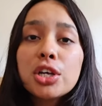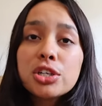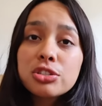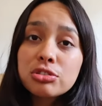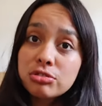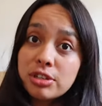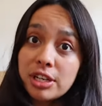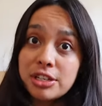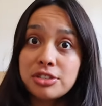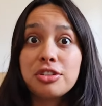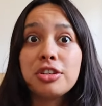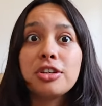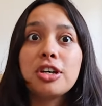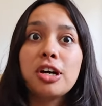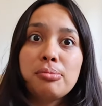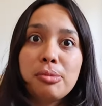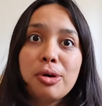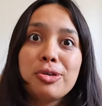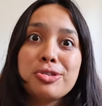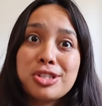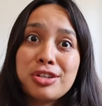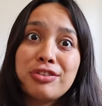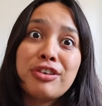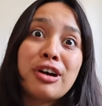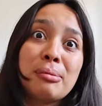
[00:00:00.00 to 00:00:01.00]
So that took up
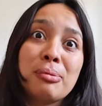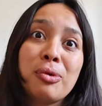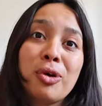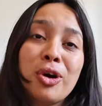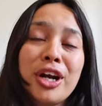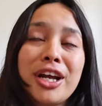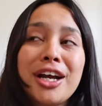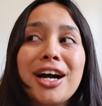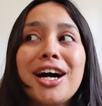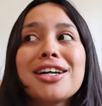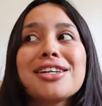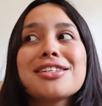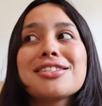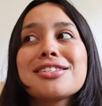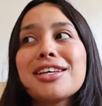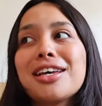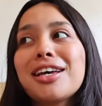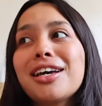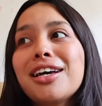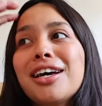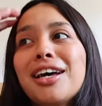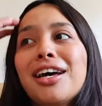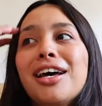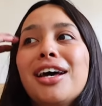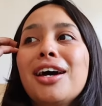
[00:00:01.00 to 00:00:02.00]
most of our morning,
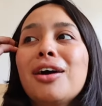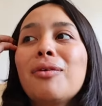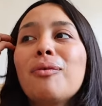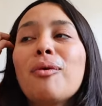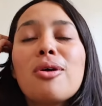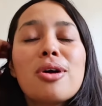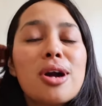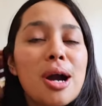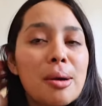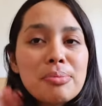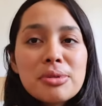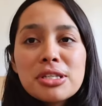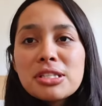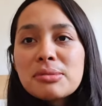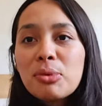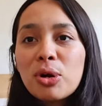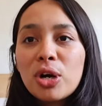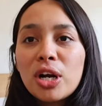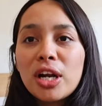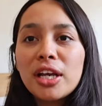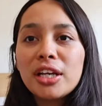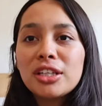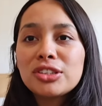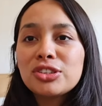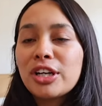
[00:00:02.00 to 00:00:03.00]
honestly. Woke up this
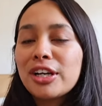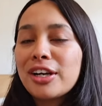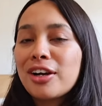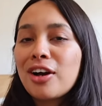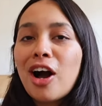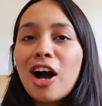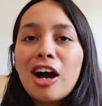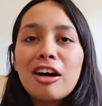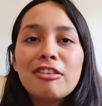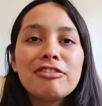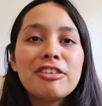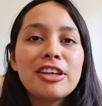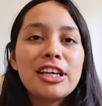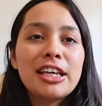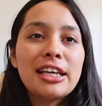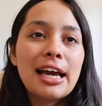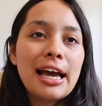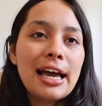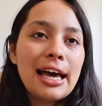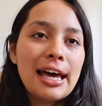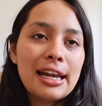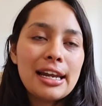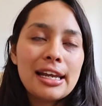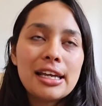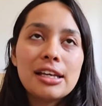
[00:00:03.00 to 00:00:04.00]
morning, drank coffee, I
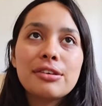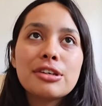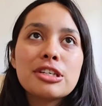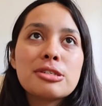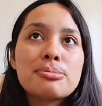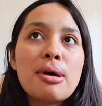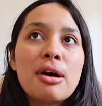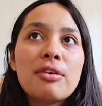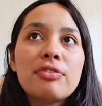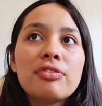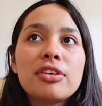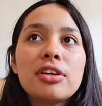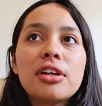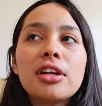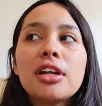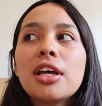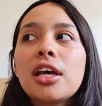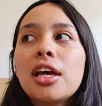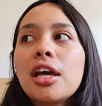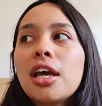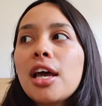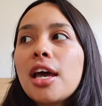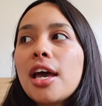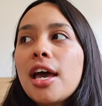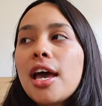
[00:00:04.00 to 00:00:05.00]
had an English muffin,
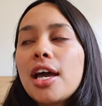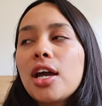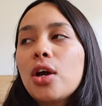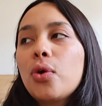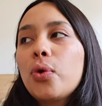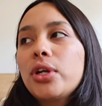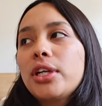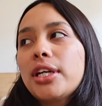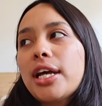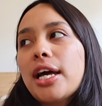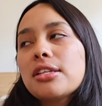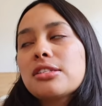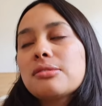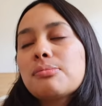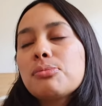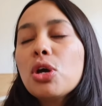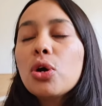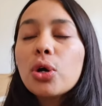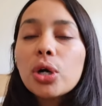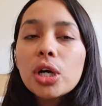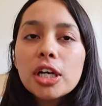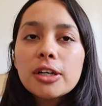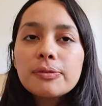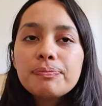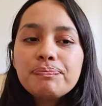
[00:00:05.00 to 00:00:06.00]
and Quentin had some
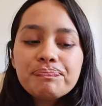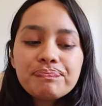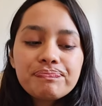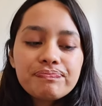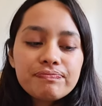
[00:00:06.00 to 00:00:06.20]
yogurt.